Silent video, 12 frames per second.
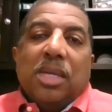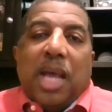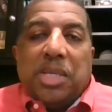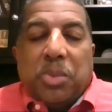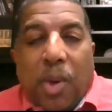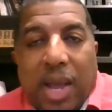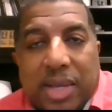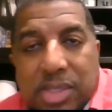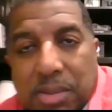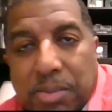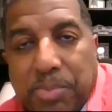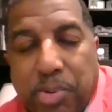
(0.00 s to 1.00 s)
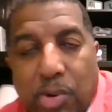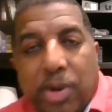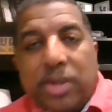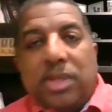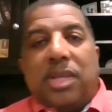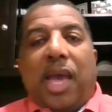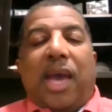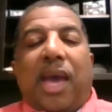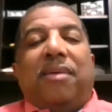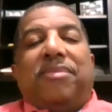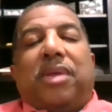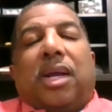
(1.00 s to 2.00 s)
That's why it's important to
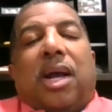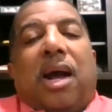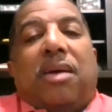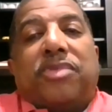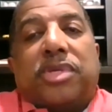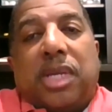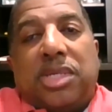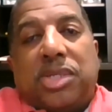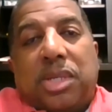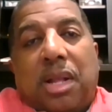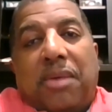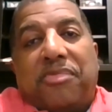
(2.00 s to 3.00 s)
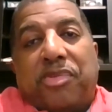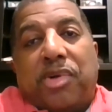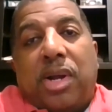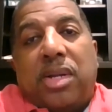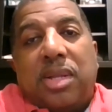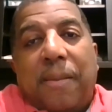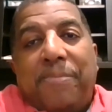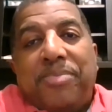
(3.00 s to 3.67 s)
have the conversation up front.